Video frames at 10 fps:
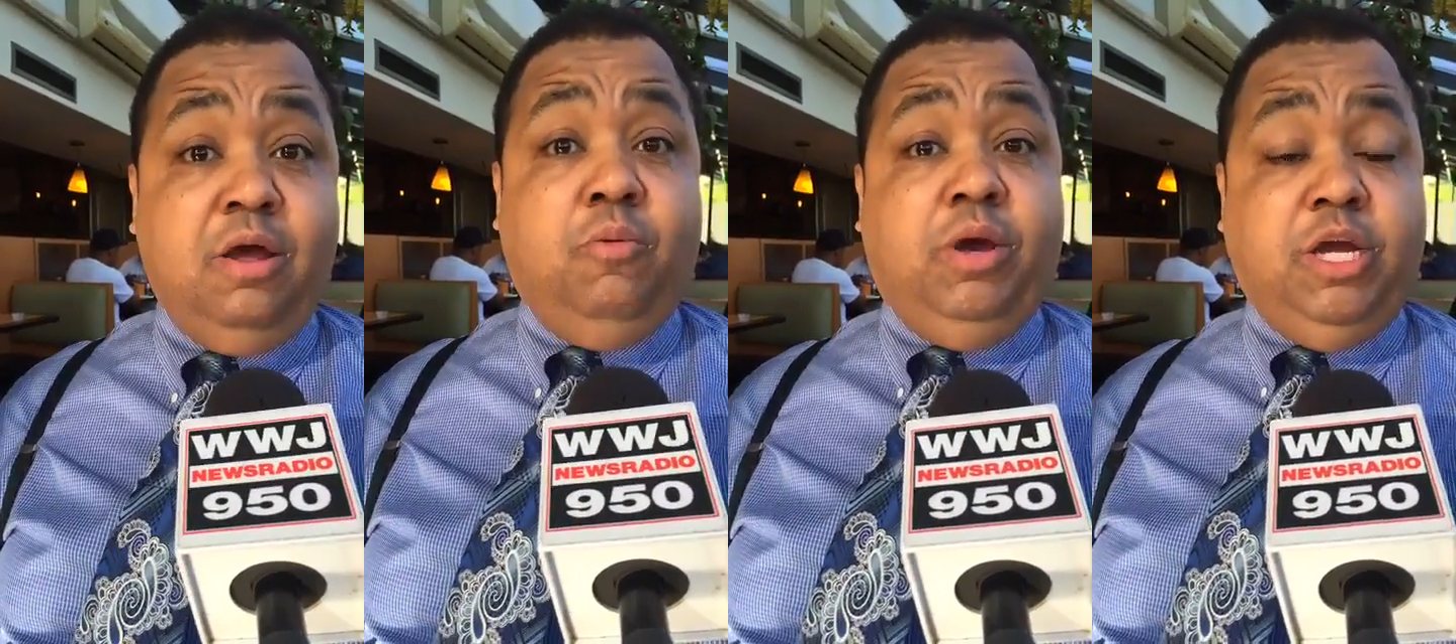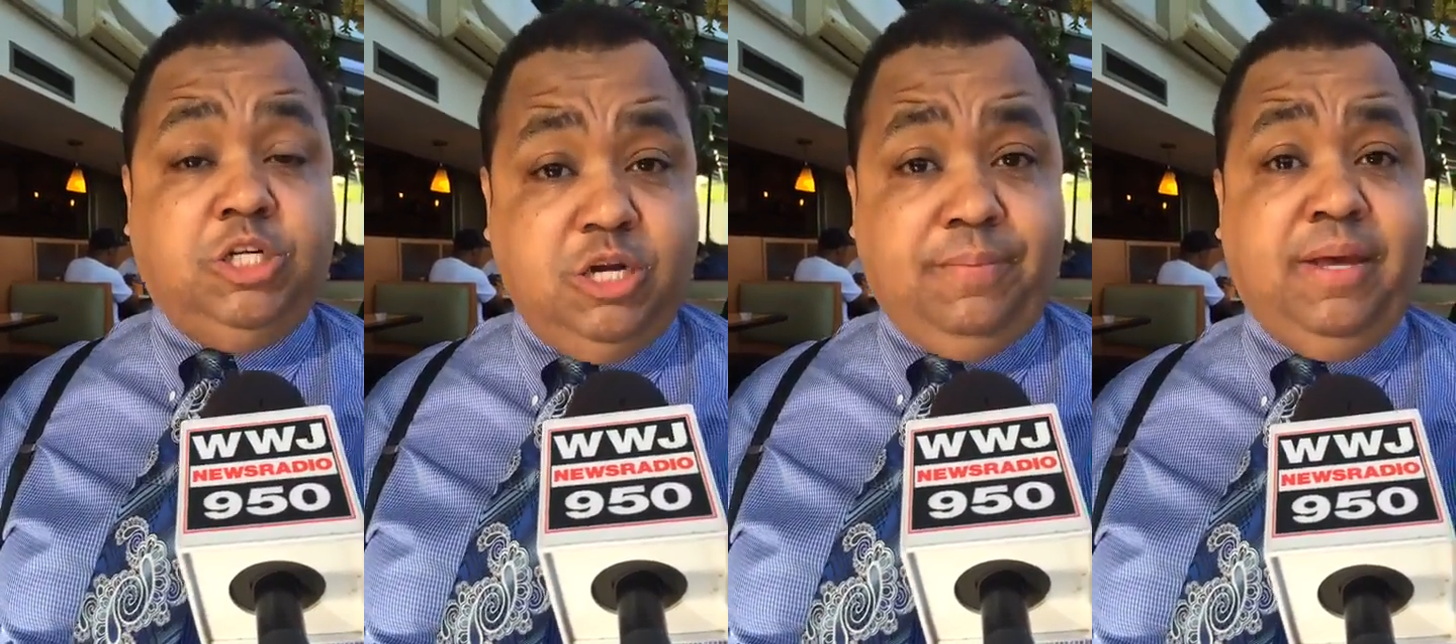when he
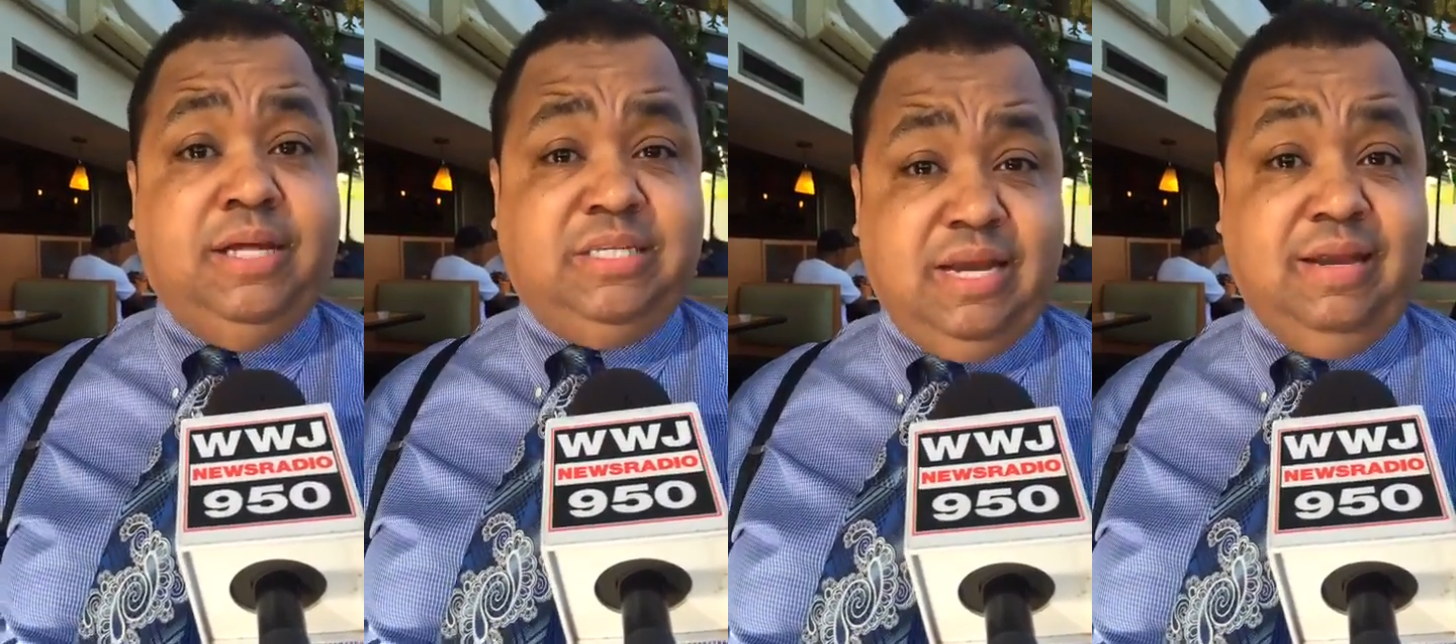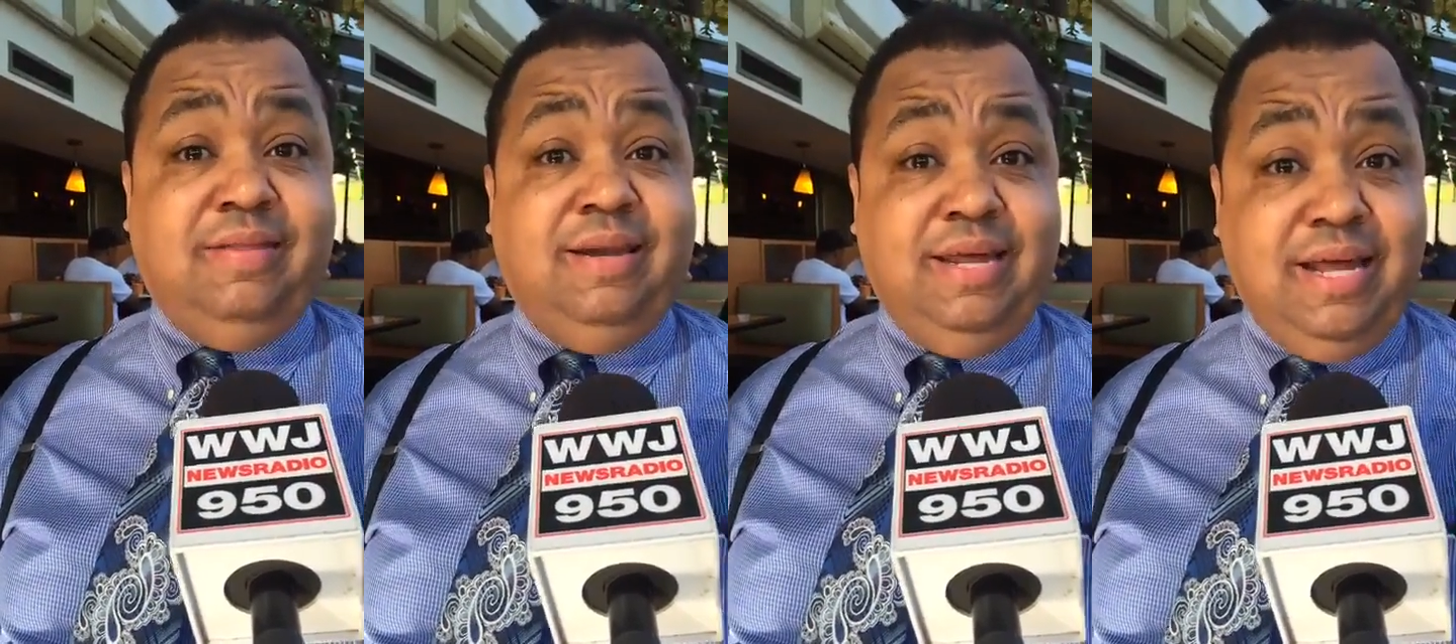should be attending
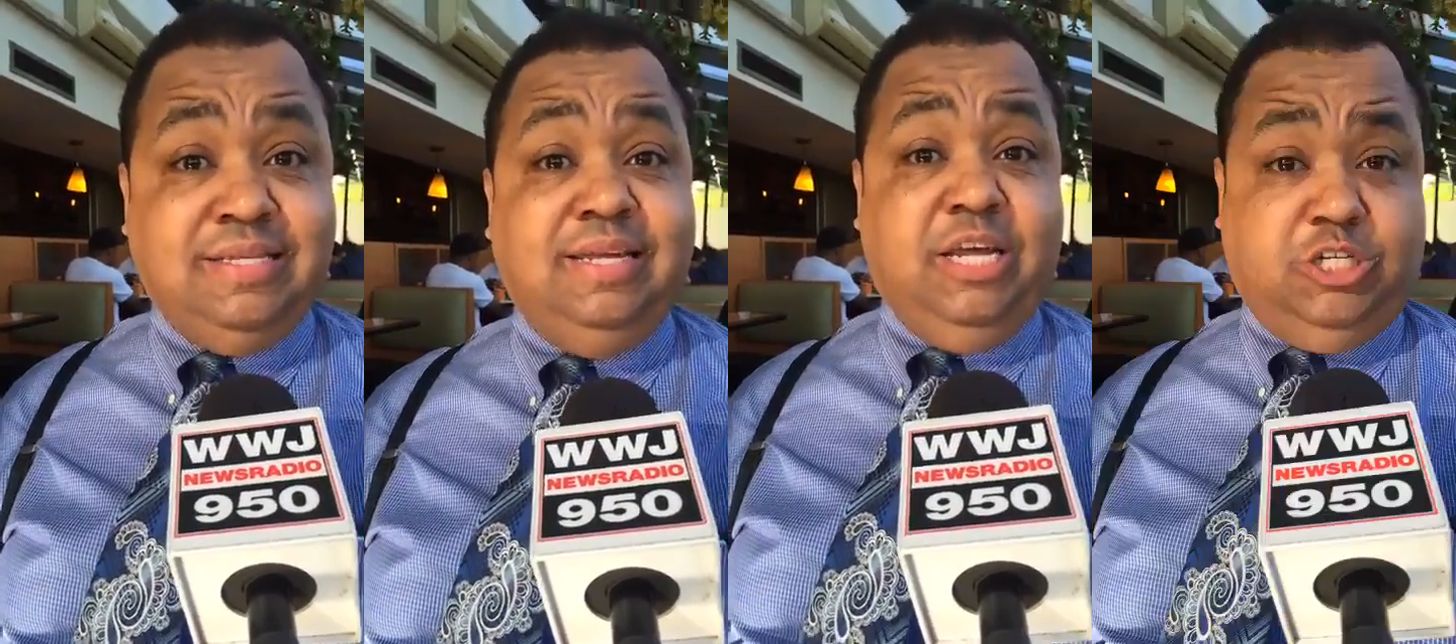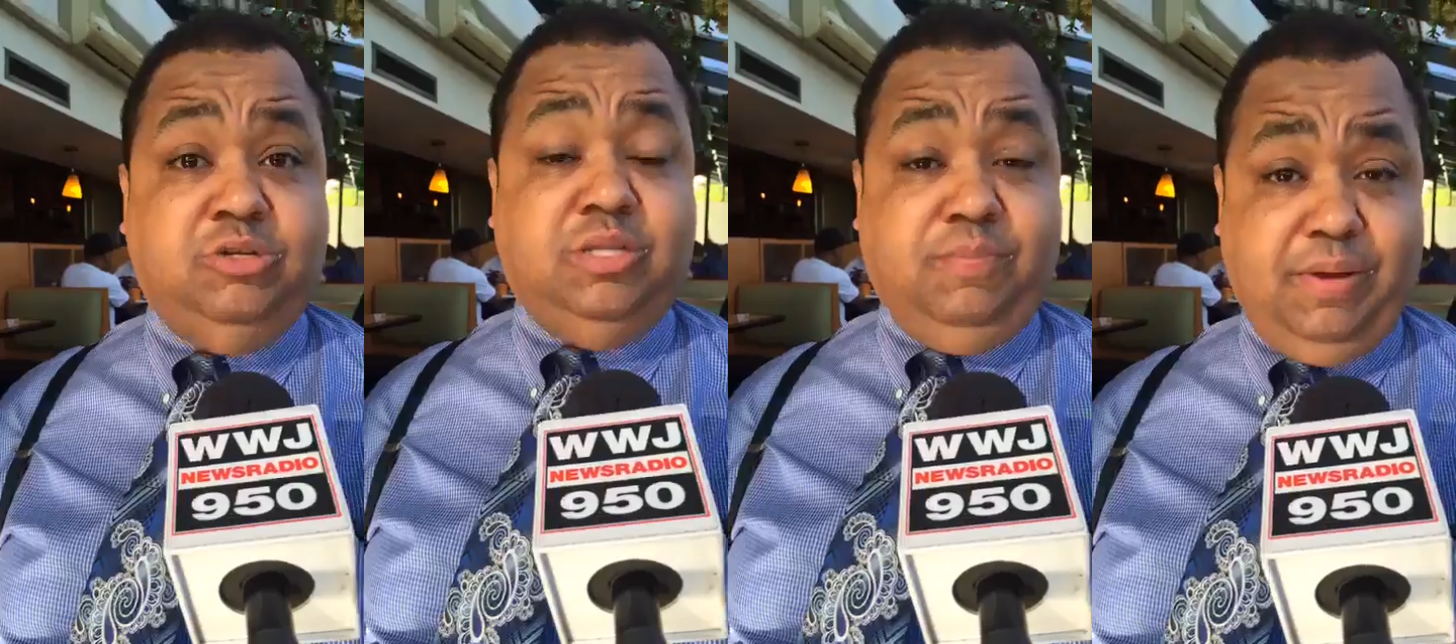the needs and
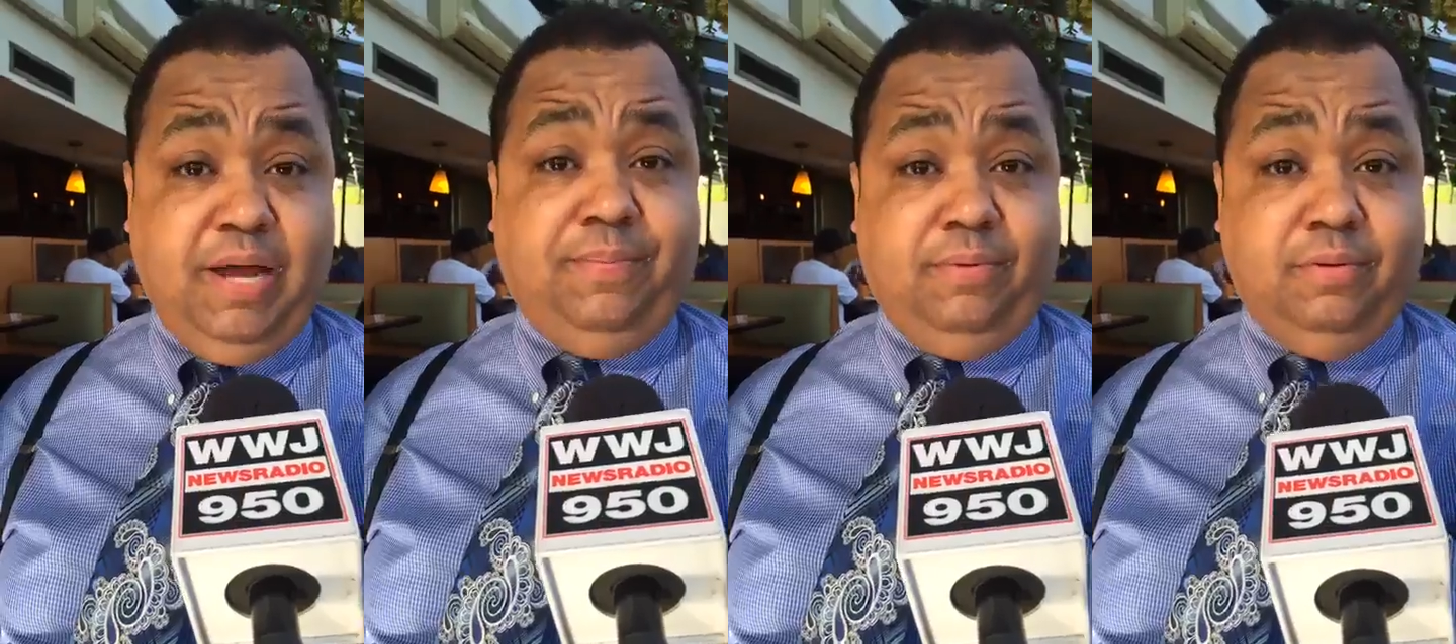issues of the people.